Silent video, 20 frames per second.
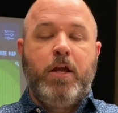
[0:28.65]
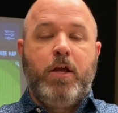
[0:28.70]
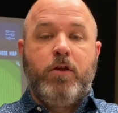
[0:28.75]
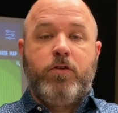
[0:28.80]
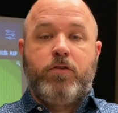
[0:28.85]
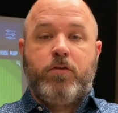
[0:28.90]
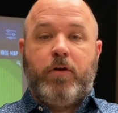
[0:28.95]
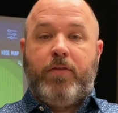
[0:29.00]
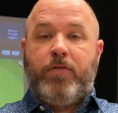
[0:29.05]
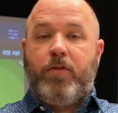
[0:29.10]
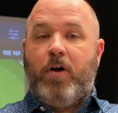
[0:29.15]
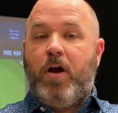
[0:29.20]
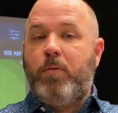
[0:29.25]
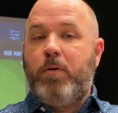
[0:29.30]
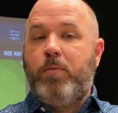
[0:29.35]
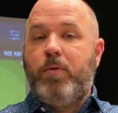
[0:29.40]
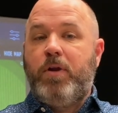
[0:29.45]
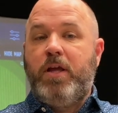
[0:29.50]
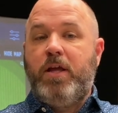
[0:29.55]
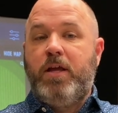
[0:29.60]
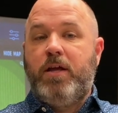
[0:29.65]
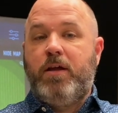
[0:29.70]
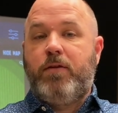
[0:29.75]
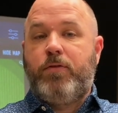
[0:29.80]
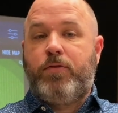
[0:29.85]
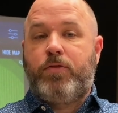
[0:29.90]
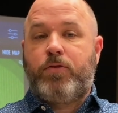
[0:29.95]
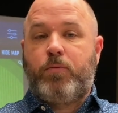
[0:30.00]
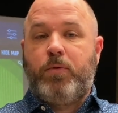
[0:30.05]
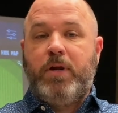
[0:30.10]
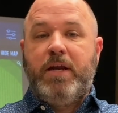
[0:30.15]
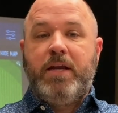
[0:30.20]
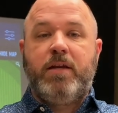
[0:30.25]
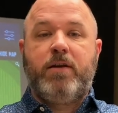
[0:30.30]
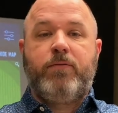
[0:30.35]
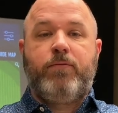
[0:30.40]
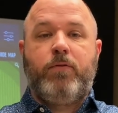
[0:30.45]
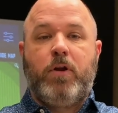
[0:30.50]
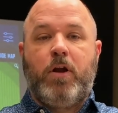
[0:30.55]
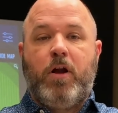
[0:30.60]
So I thought we would hit 3
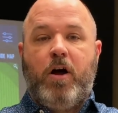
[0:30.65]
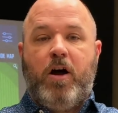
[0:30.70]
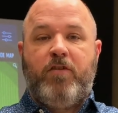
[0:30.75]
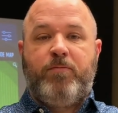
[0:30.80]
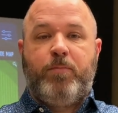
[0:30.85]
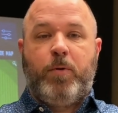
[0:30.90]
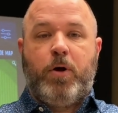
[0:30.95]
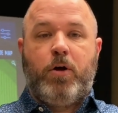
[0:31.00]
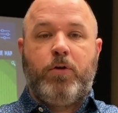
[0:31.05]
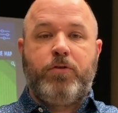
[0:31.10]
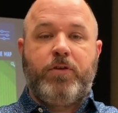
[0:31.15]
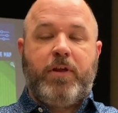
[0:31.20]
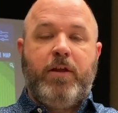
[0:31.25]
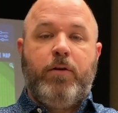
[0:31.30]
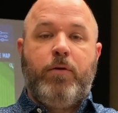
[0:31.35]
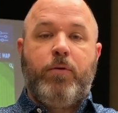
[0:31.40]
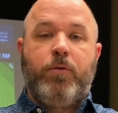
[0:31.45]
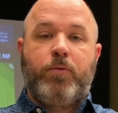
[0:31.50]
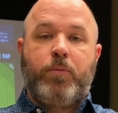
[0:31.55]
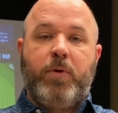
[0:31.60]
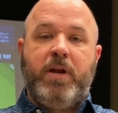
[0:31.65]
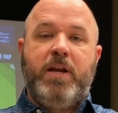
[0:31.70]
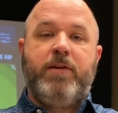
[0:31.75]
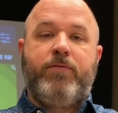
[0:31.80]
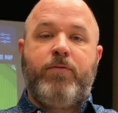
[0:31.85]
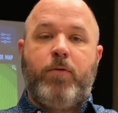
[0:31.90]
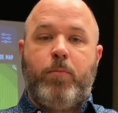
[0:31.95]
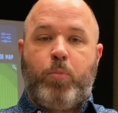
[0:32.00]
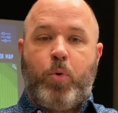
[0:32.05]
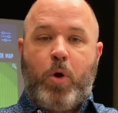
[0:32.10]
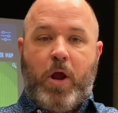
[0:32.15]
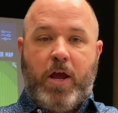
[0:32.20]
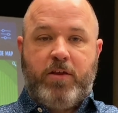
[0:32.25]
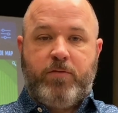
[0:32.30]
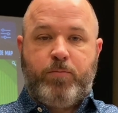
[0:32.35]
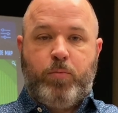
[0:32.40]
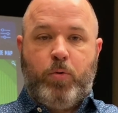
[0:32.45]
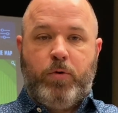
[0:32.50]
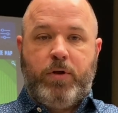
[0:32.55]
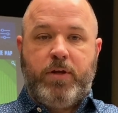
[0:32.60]
different golf balls in 3 different price
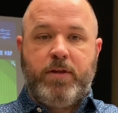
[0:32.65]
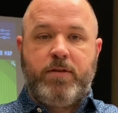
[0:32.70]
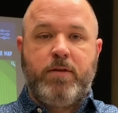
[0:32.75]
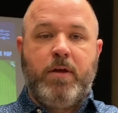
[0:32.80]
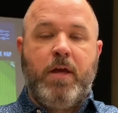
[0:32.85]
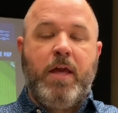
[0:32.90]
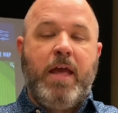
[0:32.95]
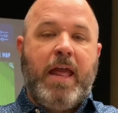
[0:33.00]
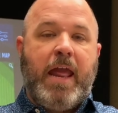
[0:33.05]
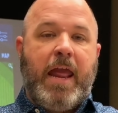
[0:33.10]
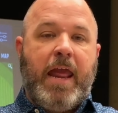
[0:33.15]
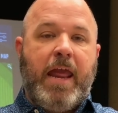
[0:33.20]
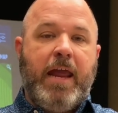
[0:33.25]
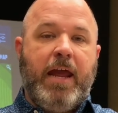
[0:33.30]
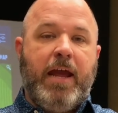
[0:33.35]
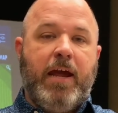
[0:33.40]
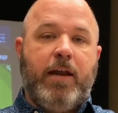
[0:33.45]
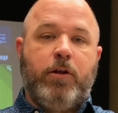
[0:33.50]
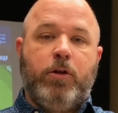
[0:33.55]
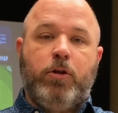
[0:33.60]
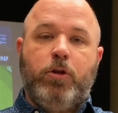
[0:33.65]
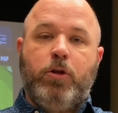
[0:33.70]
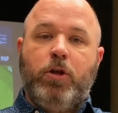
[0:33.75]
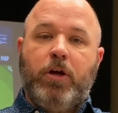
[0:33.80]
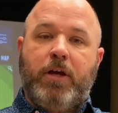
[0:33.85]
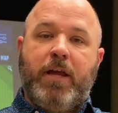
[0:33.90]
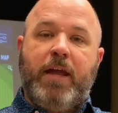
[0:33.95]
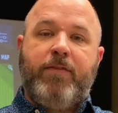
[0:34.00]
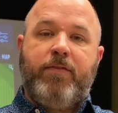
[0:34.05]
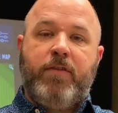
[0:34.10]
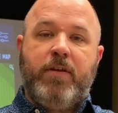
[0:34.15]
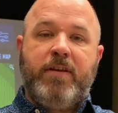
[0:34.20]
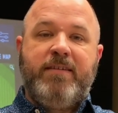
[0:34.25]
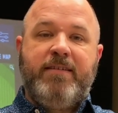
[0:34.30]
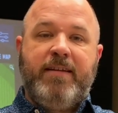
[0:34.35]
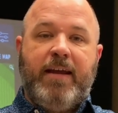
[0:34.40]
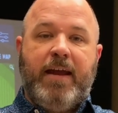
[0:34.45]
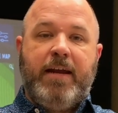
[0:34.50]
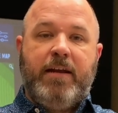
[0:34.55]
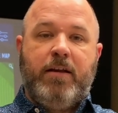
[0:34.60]
points and look at the
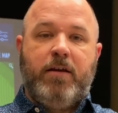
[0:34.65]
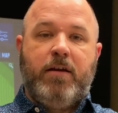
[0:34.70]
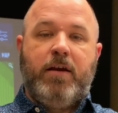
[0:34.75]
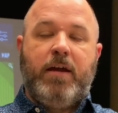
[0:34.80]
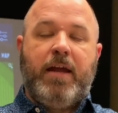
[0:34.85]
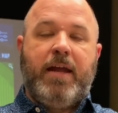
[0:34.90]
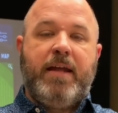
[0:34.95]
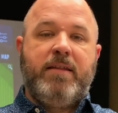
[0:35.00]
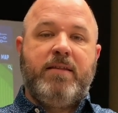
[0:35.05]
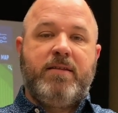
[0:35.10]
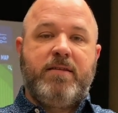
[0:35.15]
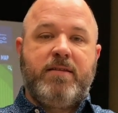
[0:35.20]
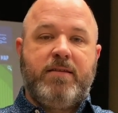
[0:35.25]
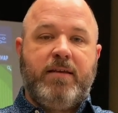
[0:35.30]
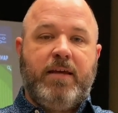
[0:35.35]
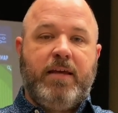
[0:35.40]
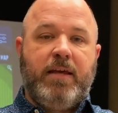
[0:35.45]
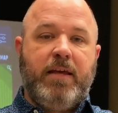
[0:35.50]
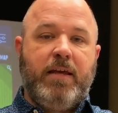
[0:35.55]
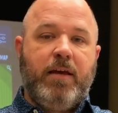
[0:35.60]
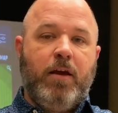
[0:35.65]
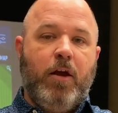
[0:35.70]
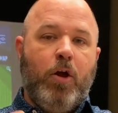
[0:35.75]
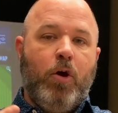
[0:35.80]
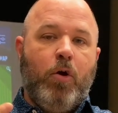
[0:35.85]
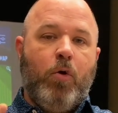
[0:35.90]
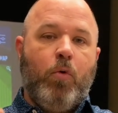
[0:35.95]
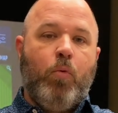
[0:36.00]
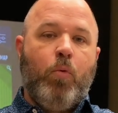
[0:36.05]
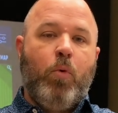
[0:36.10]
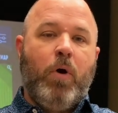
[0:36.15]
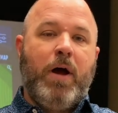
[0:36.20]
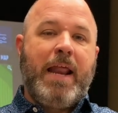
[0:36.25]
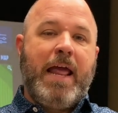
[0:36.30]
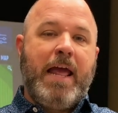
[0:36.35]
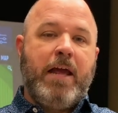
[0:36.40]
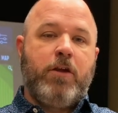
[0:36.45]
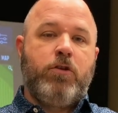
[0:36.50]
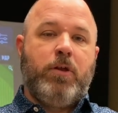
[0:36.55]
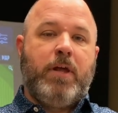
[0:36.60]
data and see what
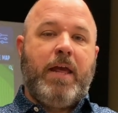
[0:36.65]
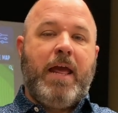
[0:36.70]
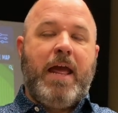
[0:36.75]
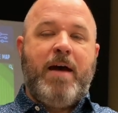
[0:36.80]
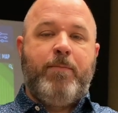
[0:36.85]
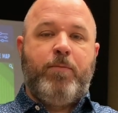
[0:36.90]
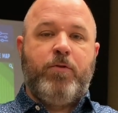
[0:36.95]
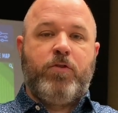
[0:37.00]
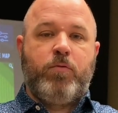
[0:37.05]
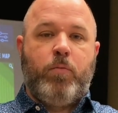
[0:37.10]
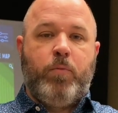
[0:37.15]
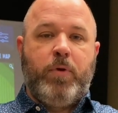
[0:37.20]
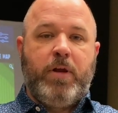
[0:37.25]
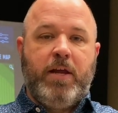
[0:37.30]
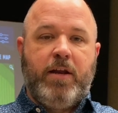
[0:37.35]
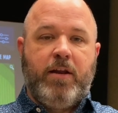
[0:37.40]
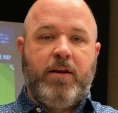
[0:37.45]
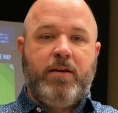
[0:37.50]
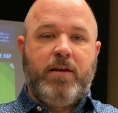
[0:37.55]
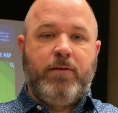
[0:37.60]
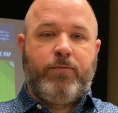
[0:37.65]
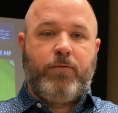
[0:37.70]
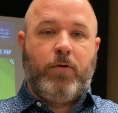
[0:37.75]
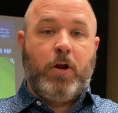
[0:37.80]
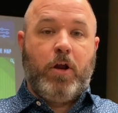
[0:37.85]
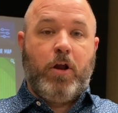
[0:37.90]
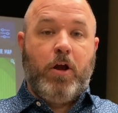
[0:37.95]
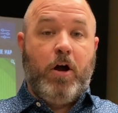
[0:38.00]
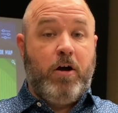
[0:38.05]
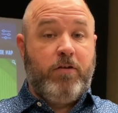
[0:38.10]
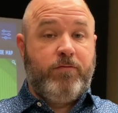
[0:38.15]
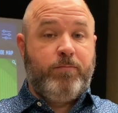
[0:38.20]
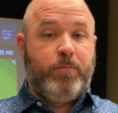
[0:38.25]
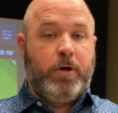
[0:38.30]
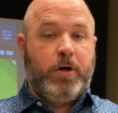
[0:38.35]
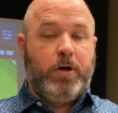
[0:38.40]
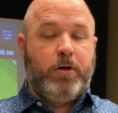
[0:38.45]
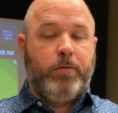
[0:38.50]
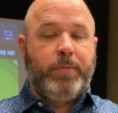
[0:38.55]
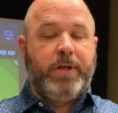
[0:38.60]
actually happens when we hit a different golf
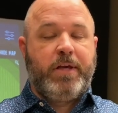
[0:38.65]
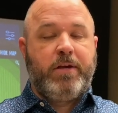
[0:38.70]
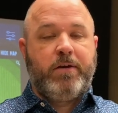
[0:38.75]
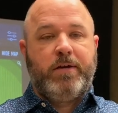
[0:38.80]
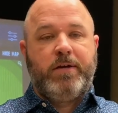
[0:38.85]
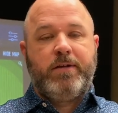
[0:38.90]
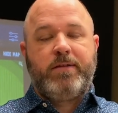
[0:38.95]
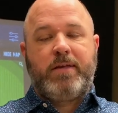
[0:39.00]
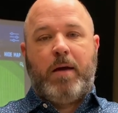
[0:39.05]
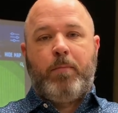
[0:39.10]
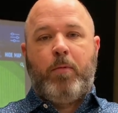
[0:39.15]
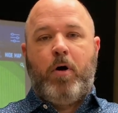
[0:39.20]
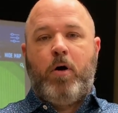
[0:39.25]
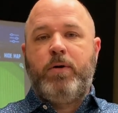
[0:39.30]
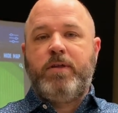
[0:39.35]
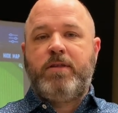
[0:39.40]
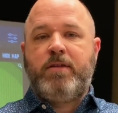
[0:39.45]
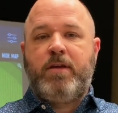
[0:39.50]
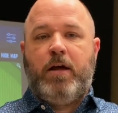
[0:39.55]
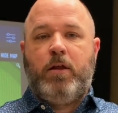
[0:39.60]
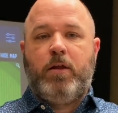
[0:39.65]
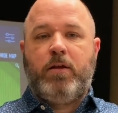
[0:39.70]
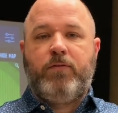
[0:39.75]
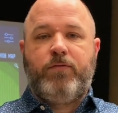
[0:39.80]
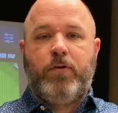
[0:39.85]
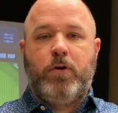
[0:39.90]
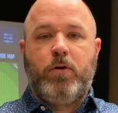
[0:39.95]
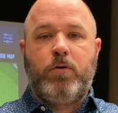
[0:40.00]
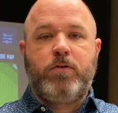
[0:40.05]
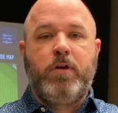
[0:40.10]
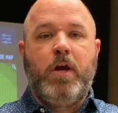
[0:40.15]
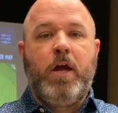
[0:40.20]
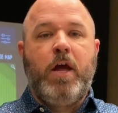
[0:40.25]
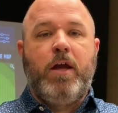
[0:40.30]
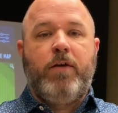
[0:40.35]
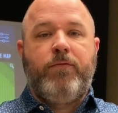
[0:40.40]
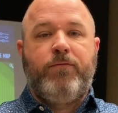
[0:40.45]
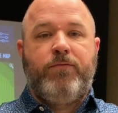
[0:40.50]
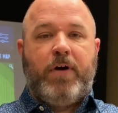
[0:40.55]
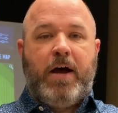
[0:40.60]
ball, because I'm always telling folks,
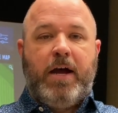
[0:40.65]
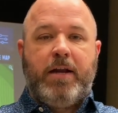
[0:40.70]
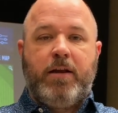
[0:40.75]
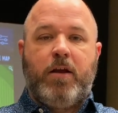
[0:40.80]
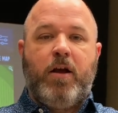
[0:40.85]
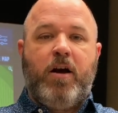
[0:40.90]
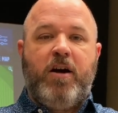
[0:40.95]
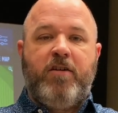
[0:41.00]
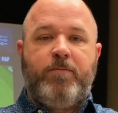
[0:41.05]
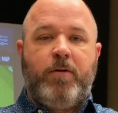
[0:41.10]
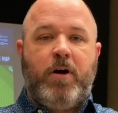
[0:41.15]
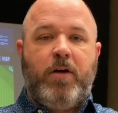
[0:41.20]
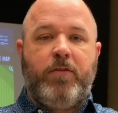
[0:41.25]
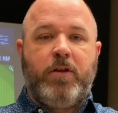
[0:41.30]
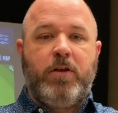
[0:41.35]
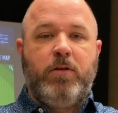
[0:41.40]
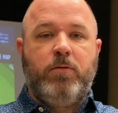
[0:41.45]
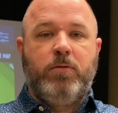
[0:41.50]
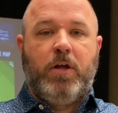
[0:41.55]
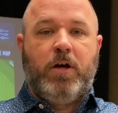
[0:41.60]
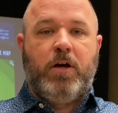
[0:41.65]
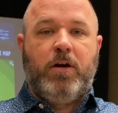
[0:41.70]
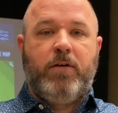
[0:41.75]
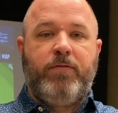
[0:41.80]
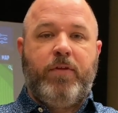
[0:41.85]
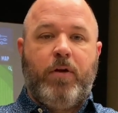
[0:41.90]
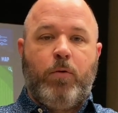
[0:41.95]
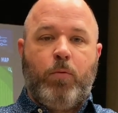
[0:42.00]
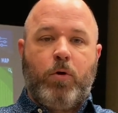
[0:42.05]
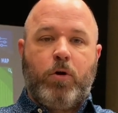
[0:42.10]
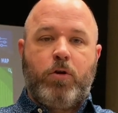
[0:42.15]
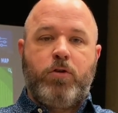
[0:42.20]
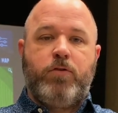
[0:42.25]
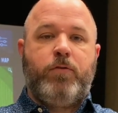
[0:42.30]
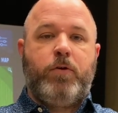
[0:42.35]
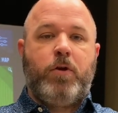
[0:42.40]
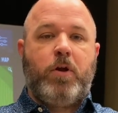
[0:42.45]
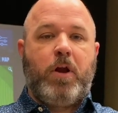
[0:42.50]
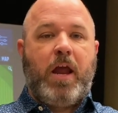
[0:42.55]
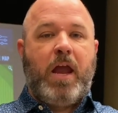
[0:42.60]
find a golf ball that you love that works
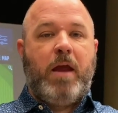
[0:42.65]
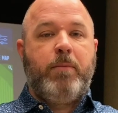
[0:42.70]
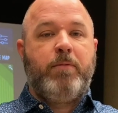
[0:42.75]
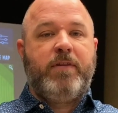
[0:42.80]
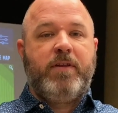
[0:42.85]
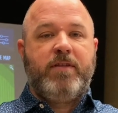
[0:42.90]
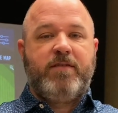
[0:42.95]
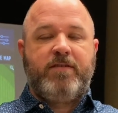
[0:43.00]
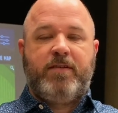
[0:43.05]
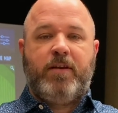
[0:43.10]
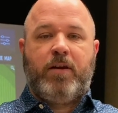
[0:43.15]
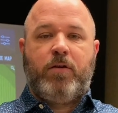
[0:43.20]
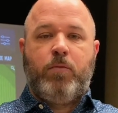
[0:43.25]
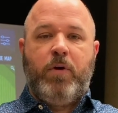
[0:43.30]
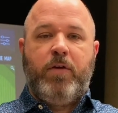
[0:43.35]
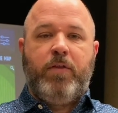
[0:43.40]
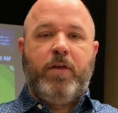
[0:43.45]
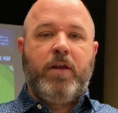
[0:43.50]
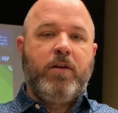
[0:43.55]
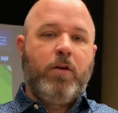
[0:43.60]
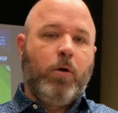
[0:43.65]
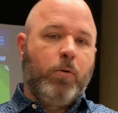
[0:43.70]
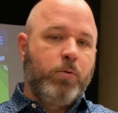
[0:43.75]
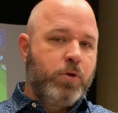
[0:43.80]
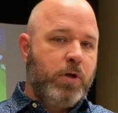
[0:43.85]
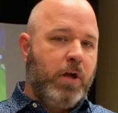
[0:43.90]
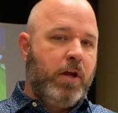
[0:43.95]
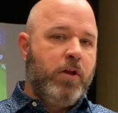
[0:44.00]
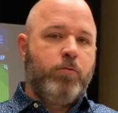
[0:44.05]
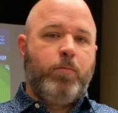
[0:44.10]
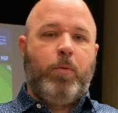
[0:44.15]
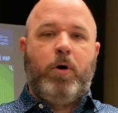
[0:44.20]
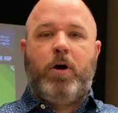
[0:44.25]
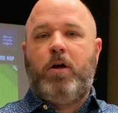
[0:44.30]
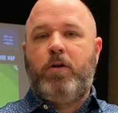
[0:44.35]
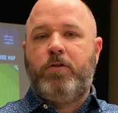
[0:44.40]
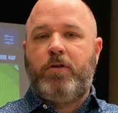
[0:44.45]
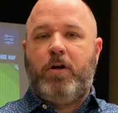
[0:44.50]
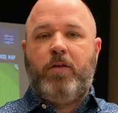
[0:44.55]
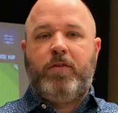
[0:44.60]
for your game and then stick with it. Don't change
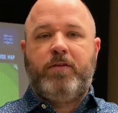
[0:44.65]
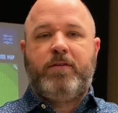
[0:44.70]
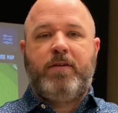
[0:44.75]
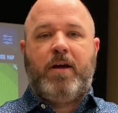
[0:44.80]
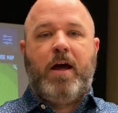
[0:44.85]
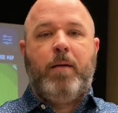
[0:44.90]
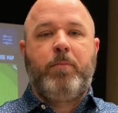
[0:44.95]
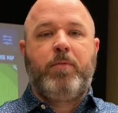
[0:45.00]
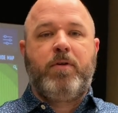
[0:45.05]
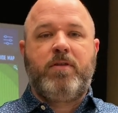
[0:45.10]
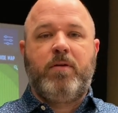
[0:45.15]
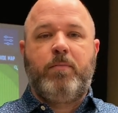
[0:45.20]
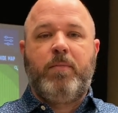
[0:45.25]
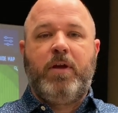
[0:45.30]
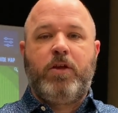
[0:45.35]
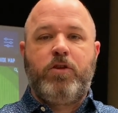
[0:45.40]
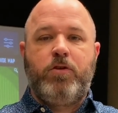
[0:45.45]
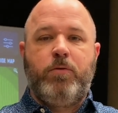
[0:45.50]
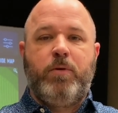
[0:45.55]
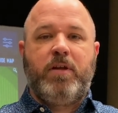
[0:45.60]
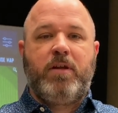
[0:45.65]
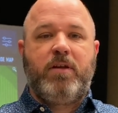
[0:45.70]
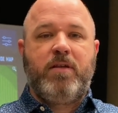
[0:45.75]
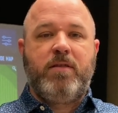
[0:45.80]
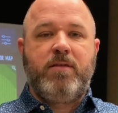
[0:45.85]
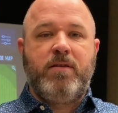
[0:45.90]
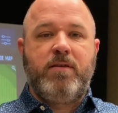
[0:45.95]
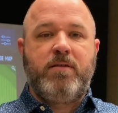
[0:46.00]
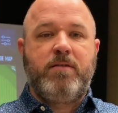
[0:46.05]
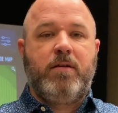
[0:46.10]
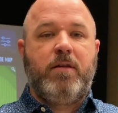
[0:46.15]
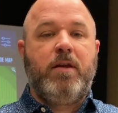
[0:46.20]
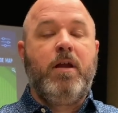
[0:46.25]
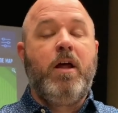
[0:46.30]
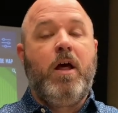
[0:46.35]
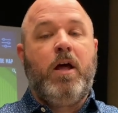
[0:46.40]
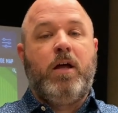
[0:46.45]
balls all the time because it makes you inconsistent.